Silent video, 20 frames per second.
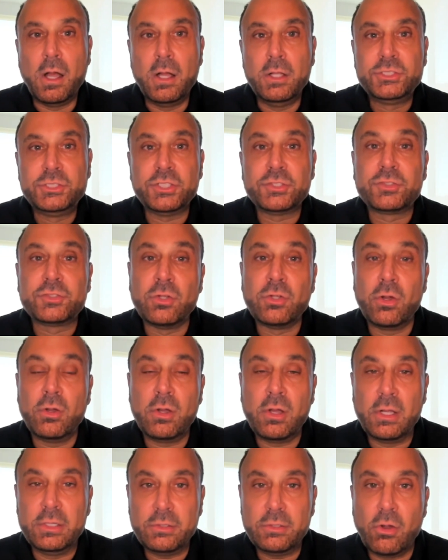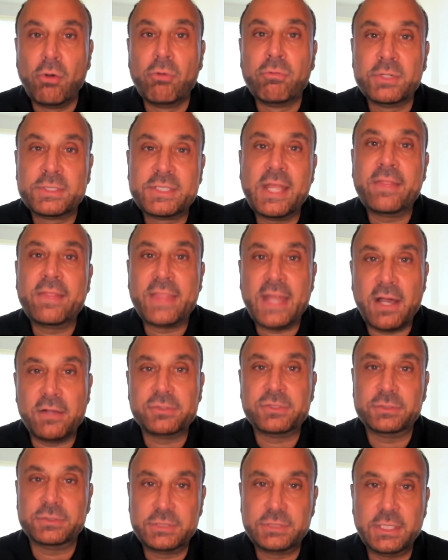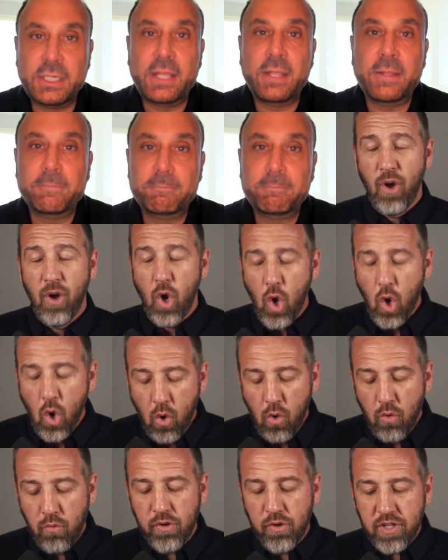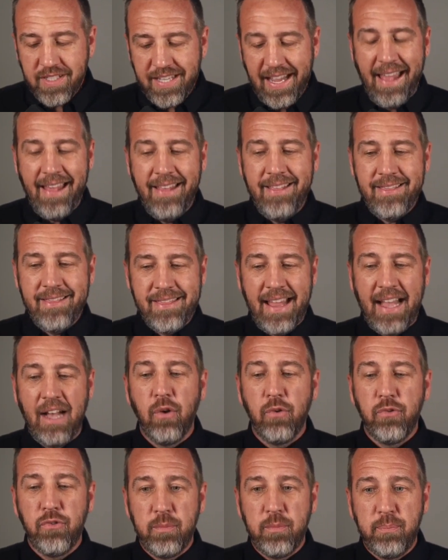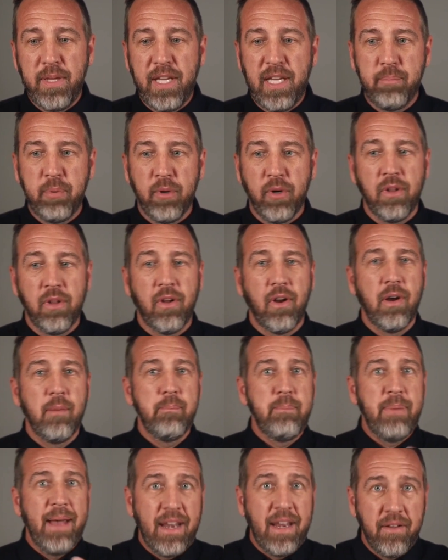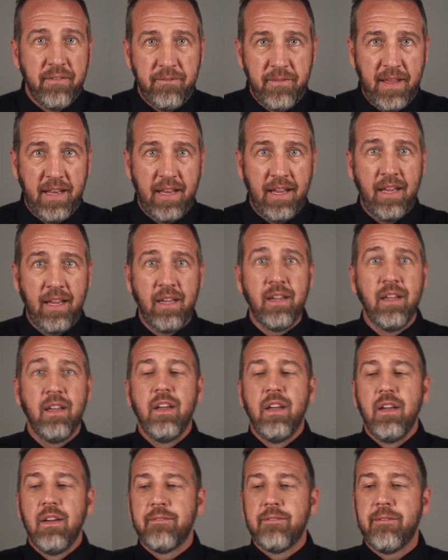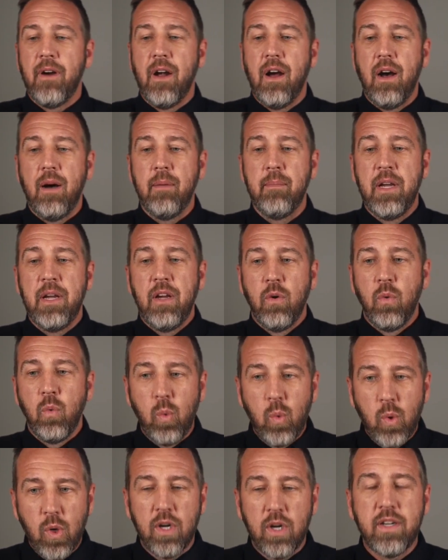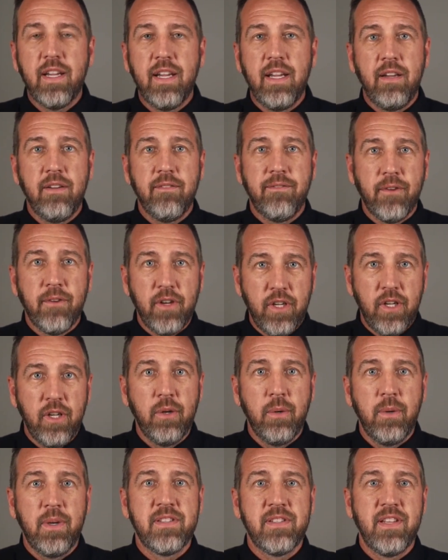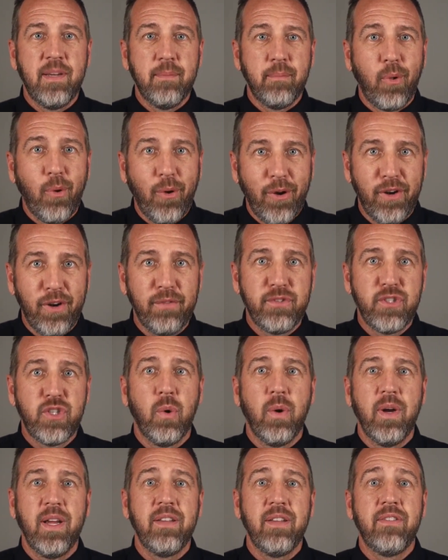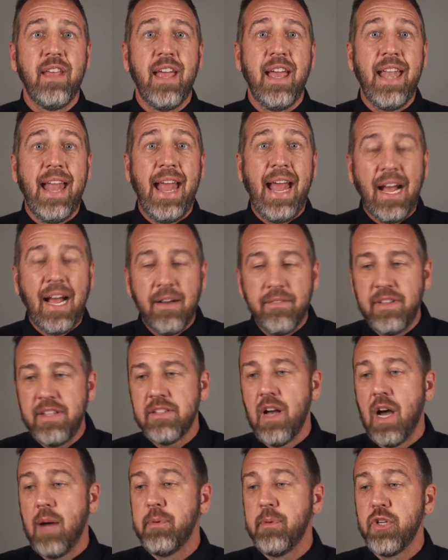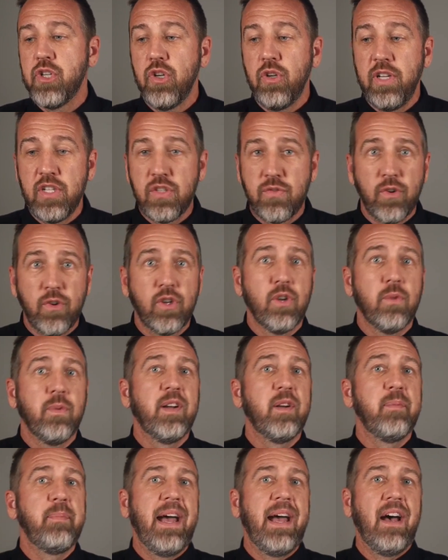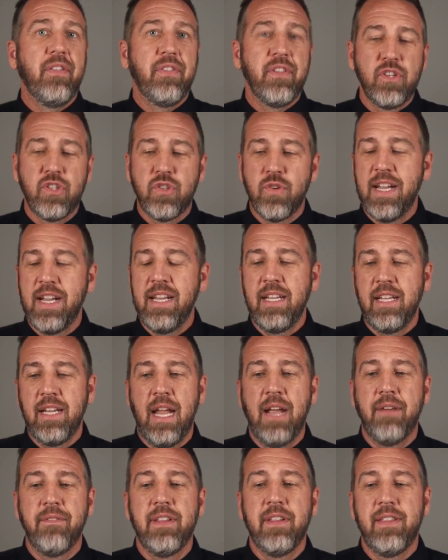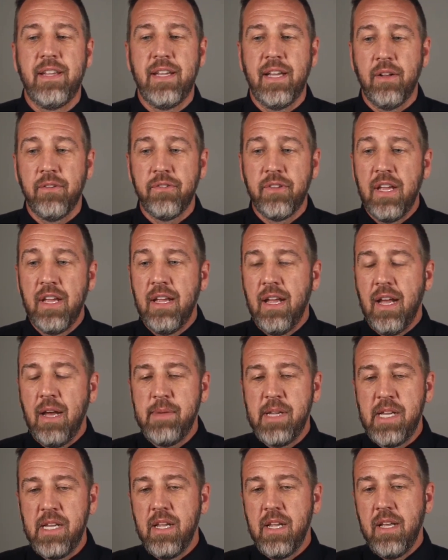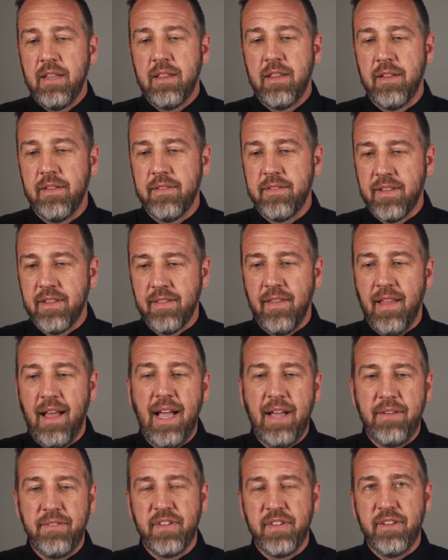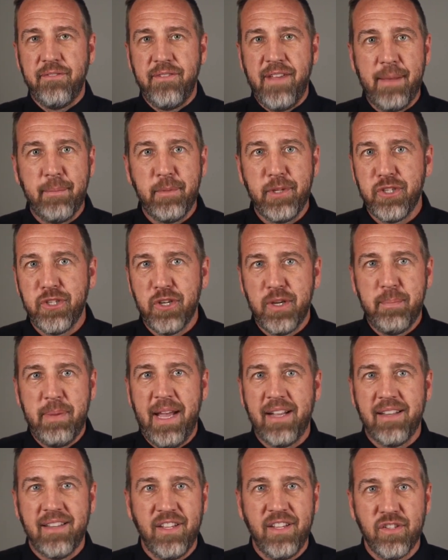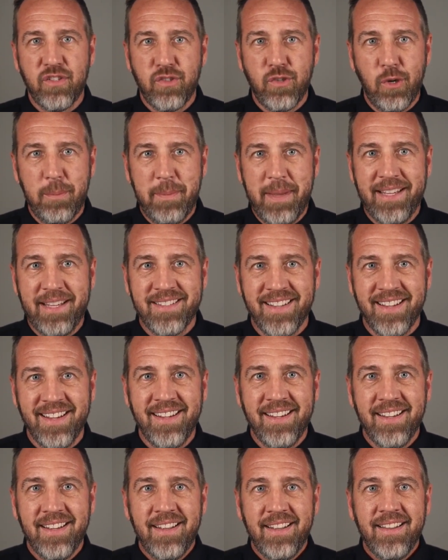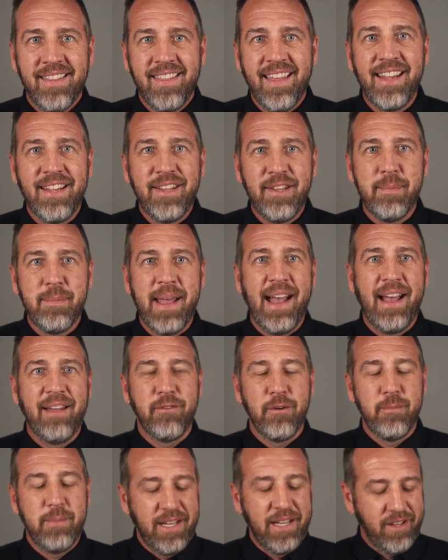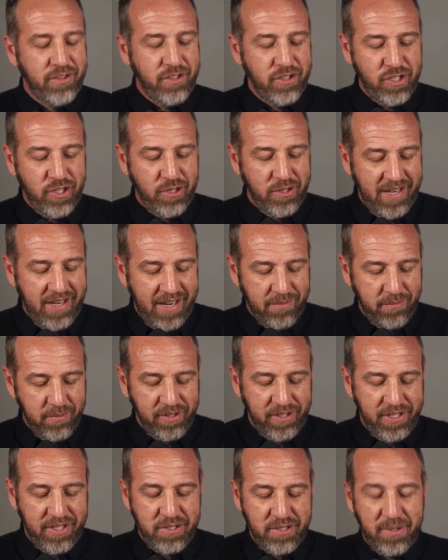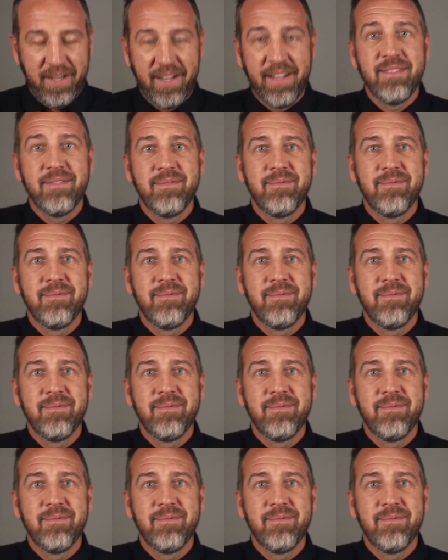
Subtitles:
Just over 10,000 today. Over 10,000 people are benefiting from working for you as the employer of choice and have these opportunities for career path and training and everything else. I mean, the lives and the families you're impacting is so amazing. Thank you, Matt, for being on the show today. I've really enjoyed it.